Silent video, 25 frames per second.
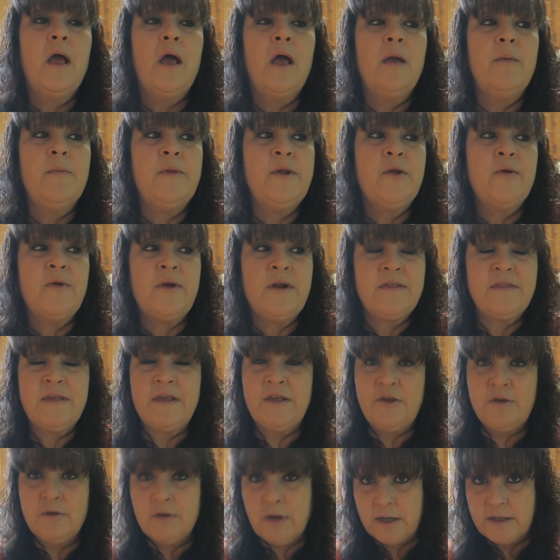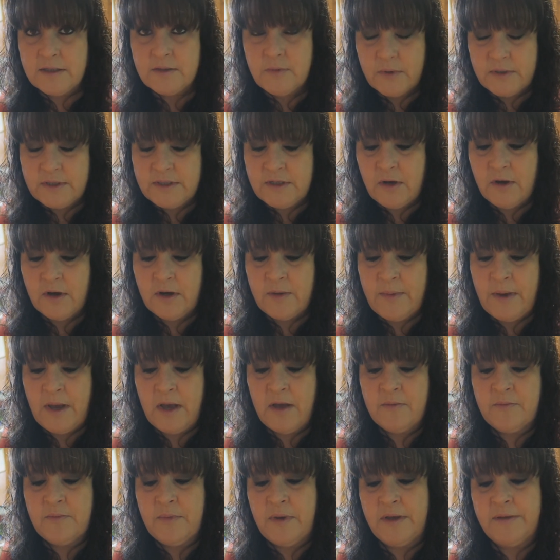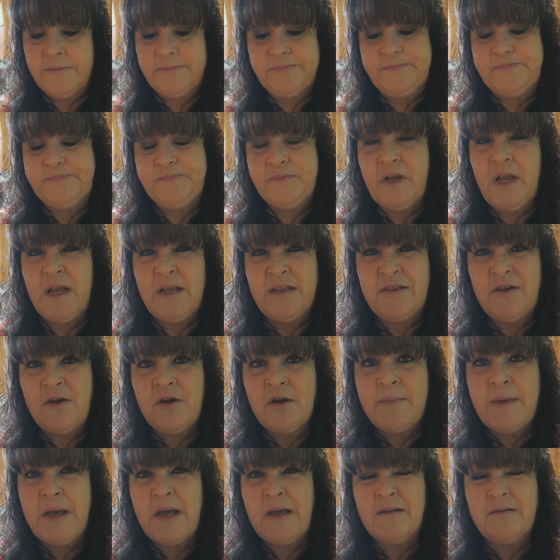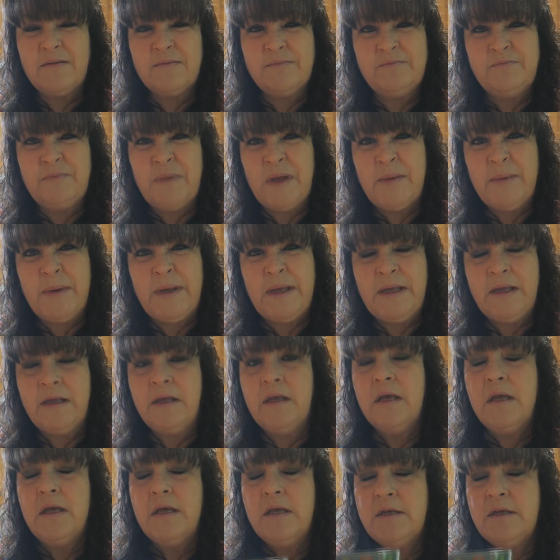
um, you know anything you guys want to talk about. But I thought about maybe